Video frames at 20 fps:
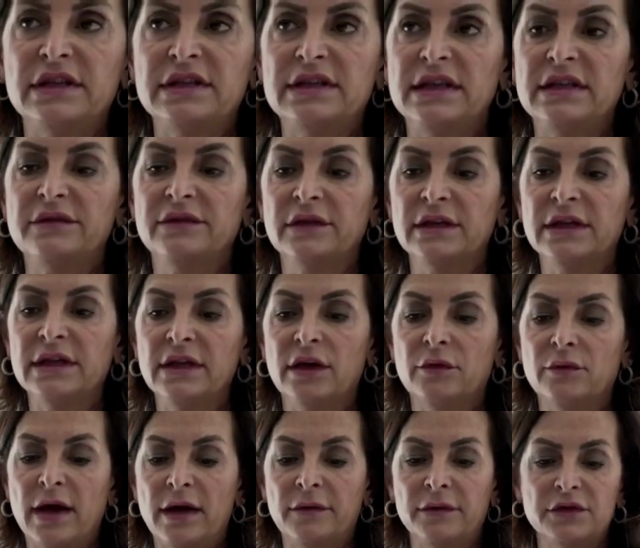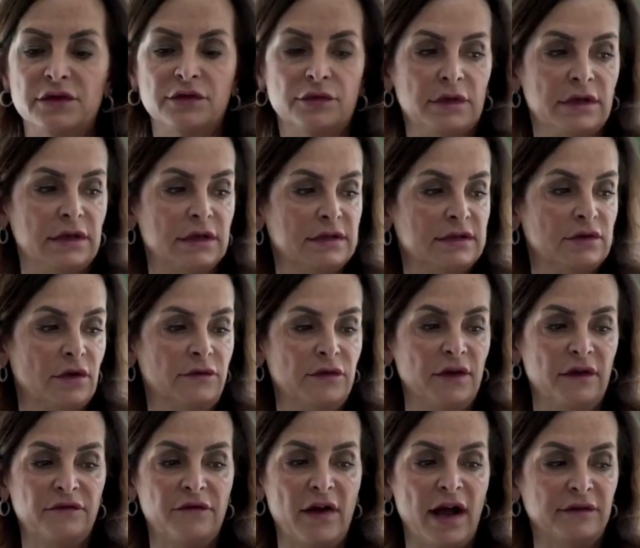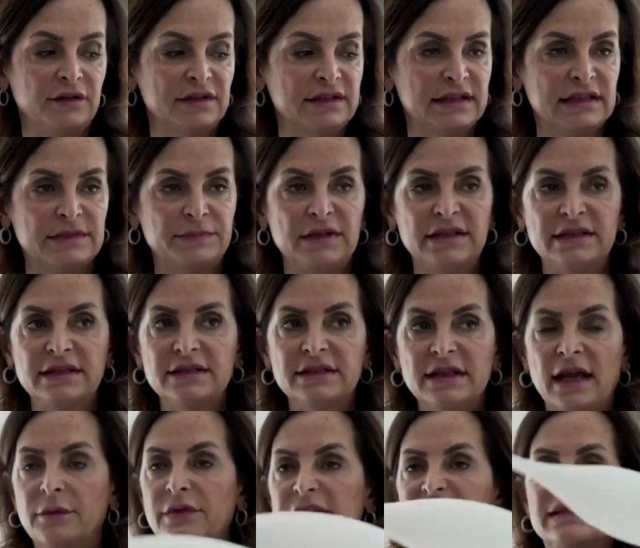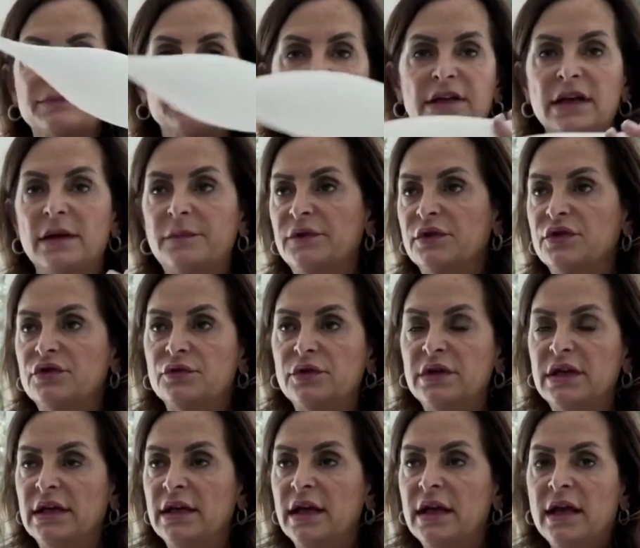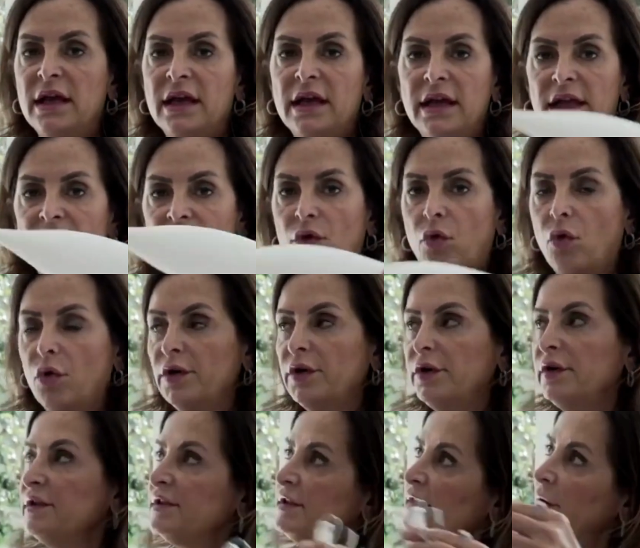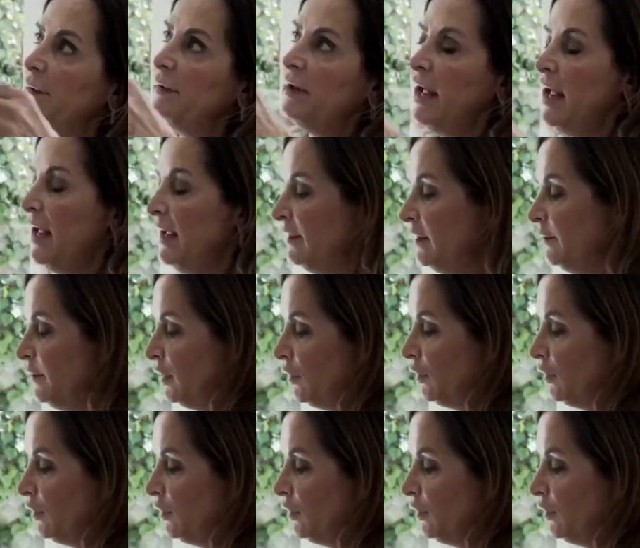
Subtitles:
these evenly around the tree. So if you have 5 or 6 pieces, I would split up the tree in quarters and I would hang them